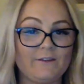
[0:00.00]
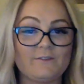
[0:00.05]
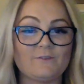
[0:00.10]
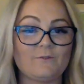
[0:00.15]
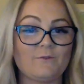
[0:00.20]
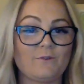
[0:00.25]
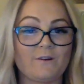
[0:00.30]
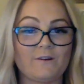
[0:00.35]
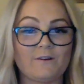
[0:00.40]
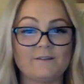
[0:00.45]

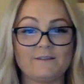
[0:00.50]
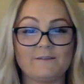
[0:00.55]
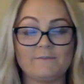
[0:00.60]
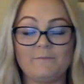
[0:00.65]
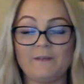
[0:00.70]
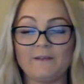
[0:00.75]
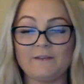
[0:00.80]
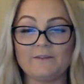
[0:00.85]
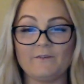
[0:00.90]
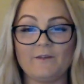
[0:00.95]
disorders and
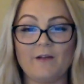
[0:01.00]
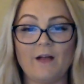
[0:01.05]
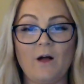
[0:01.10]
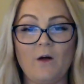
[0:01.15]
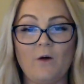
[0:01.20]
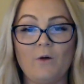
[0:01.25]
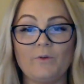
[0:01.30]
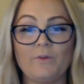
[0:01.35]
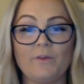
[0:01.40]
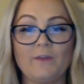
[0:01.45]
mental
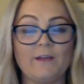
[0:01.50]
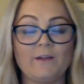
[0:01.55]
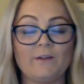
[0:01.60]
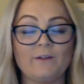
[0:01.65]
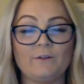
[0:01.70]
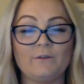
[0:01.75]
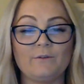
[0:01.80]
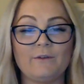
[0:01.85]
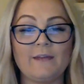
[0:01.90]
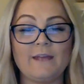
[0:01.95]
health,
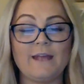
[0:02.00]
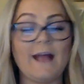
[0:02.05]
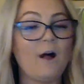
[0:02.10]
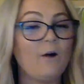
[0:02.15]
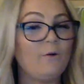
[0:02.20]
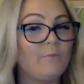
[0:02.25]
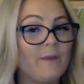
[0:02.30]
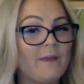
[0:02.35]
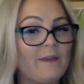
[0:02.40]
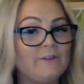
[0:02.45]
including
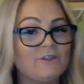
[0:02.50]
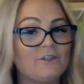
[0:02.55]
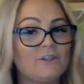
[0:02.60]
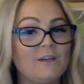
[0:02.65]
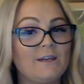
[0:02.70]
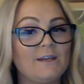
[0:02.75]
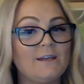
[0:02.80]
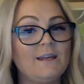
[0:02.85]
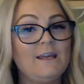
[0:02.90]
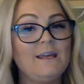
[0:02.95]

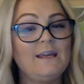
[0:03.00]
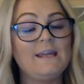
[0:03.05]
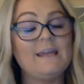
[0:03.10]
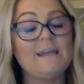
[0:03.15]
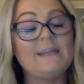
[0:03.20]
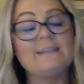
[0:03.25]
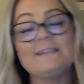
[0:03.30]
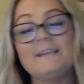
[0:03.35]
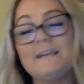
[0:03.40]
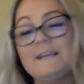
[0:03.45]
outpatient,
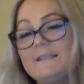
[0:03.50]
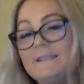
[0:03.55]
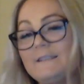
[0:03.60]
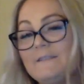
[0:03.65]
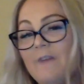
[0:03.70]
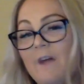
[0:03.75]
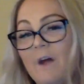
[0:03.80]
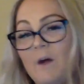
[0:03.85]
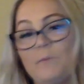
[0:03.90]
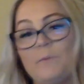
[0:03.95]

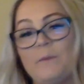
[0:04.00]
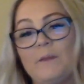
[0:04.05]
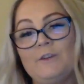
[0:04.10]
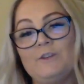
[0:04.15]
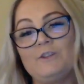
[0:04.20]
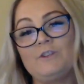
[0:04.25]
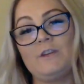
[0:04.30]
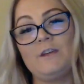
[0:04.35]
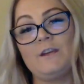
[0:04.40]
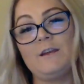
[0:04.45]
intensive
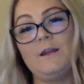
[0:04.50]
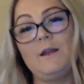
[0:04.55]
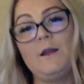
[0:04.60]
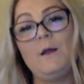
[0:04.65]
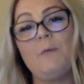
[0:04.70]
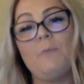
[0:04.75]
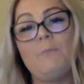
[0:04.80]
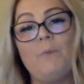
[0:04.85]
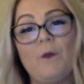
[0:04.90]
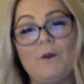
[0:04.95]
outpatient,
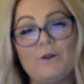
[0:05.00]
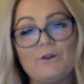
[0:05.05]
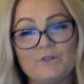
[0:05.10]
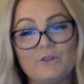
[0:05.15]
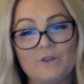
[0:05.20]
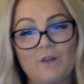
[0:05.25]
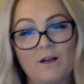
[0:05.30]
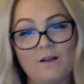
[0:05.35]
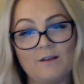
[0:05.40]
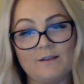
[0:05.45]

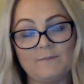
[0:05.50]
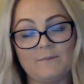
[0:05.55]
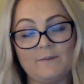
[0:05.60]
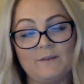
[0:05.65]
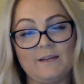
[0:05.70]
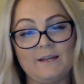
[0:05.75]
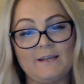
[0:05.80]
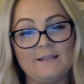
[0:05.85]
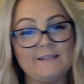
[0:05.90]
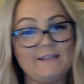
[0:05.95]
partial
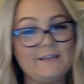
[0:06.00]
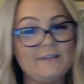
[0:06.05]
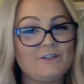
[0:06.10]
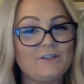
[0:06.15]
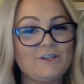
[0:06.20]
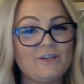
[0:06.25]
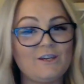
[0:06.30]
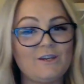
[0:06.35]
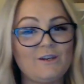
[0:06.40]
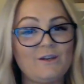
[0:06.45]

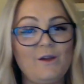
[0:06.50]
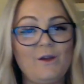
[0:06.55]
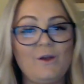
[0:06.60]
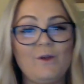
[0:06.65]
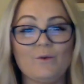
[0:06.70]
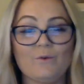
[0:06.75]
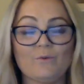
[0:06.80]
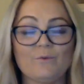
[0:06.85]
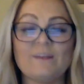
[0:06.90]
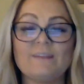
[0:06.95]
hospitalization,
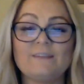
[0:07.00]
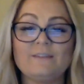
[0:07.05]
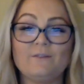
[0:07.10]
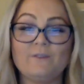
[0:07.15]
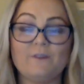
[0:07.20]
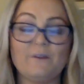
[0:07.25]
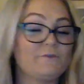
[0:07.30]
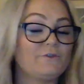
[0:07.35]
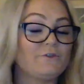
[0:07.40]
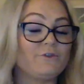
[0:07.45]

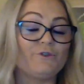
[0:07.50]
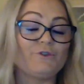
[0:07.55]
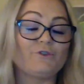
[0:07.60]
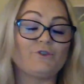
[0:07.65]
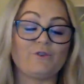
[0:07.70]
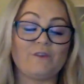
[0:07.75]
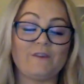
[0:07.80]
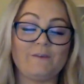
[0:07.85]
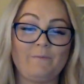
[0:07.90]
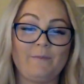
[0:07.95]
residential
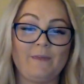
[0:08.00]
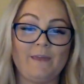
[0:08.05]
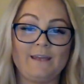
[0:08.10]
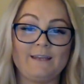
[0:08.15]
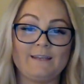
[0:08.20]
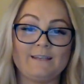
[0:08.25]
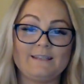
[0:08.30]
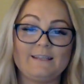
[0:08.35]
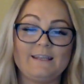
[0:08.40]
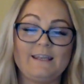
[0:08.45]

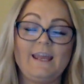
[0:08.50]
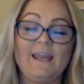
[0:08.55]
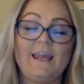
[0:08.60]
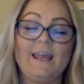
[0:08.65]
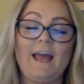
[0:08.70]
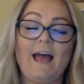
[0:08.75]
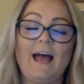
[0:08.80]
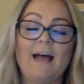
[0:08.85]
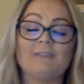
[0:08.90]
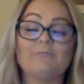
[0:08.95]
treatment,
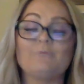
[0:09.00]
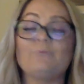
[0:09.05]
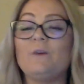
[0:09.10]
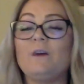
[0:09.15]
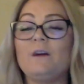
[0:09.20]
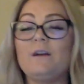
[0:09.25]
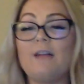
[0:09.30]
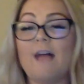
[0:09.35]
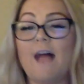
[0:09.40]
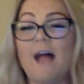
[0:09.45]
as
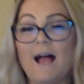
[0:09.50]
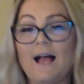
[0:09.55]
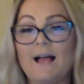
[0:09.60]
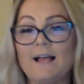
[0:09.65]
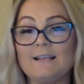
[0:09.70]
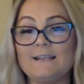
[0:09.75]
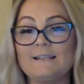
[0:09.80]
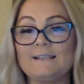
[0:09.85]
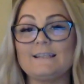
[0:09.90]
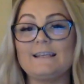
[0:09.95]
well
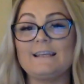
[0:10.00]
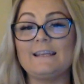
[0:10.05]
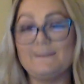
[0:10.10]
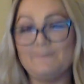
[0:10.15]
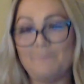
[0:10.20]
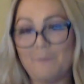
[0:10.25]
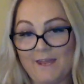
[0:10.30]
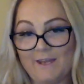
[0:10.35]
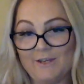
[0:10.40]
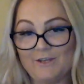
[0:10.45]
as
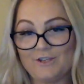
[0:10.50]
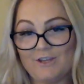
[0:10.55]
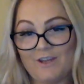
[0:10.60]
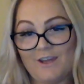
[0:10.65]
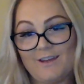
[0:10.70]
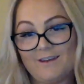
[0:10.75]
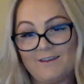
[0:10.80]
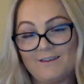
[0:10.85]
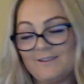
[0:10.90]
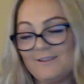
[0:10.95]

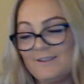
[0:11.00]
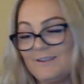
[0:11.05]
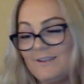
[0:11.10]
inpatient.